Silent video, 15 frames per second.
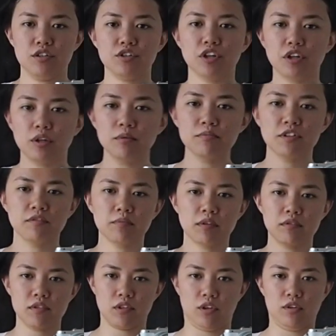terms of my
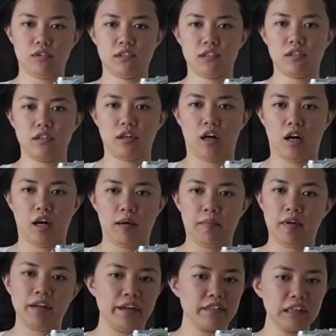results,
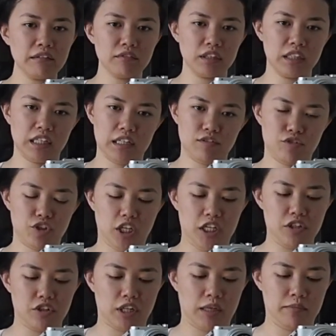nothing really has
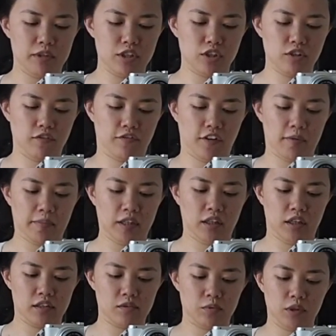changed that much from my
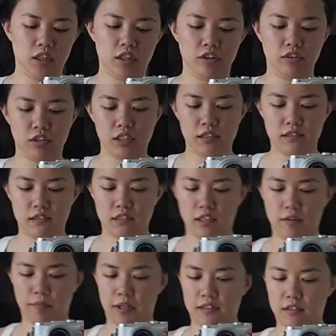last week. You can
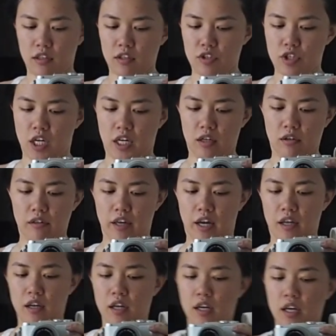see based on the shadow
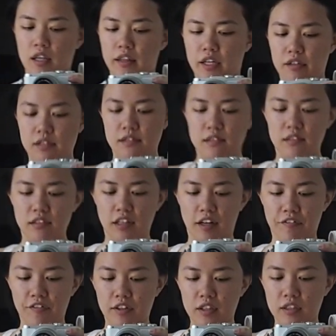that there is
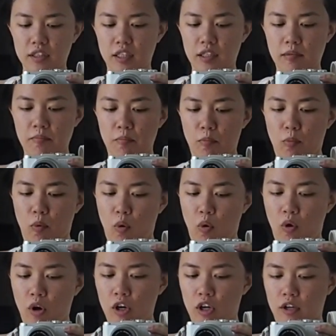definitely
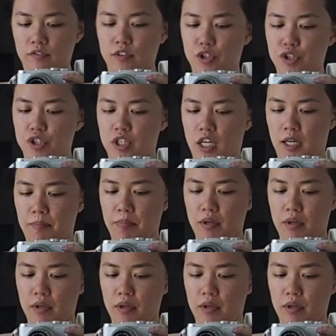more of a shape